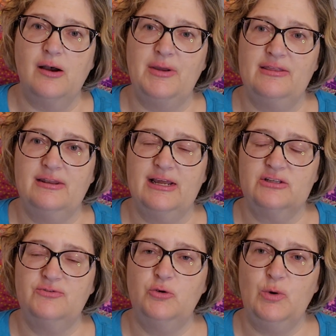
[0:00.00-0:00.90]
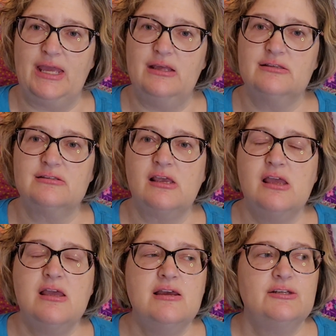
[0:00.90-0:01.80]
in the next few weeks.
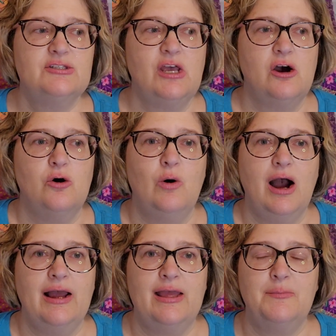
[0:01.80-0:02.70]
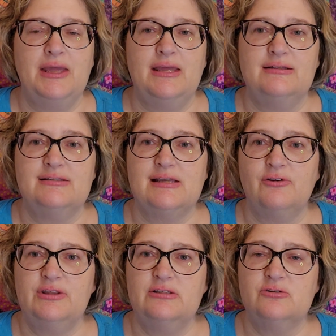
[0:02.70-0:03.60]
So I am in
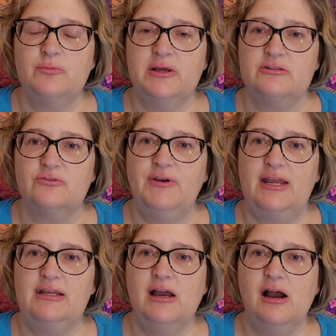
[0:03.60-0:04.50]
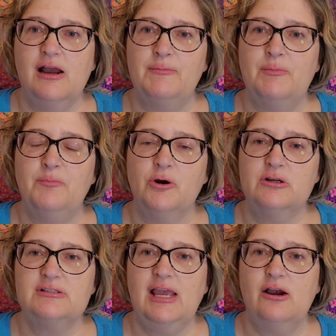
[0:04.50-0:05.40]
southeastern Pennsylvania. I'm in
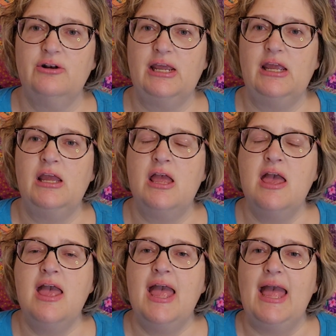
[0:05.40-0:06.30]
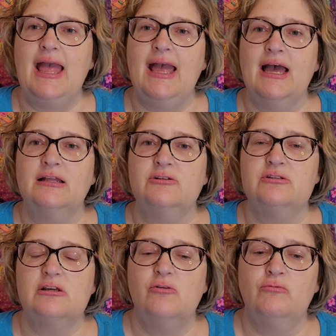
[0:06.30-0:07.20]
Berks County,
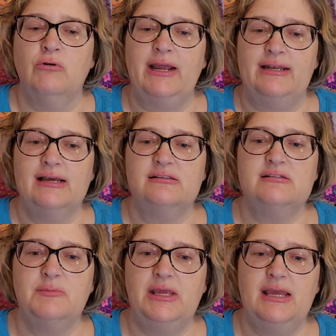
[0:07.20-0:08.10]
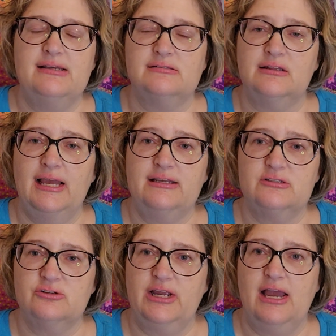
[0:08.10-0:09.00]
and right next to me is
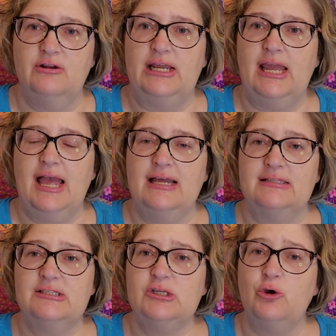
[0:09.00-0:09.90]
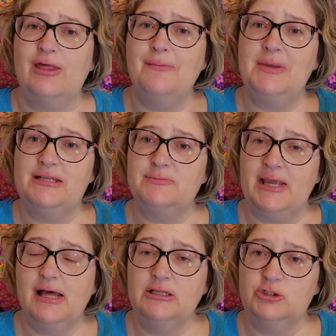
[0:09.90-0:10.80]
Lancaster County, and so that makes
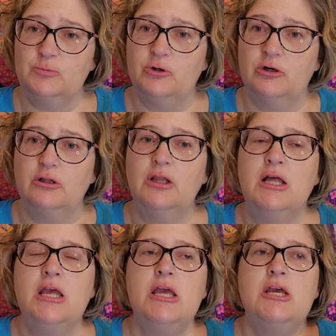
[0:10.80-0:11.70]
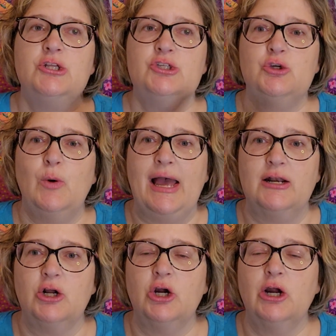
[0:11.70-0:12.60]
me eligible to
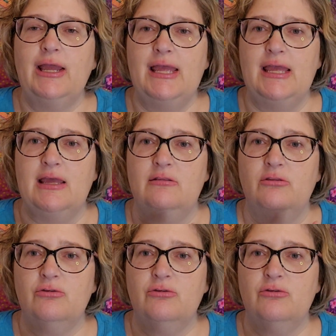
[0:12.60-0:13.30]
enter in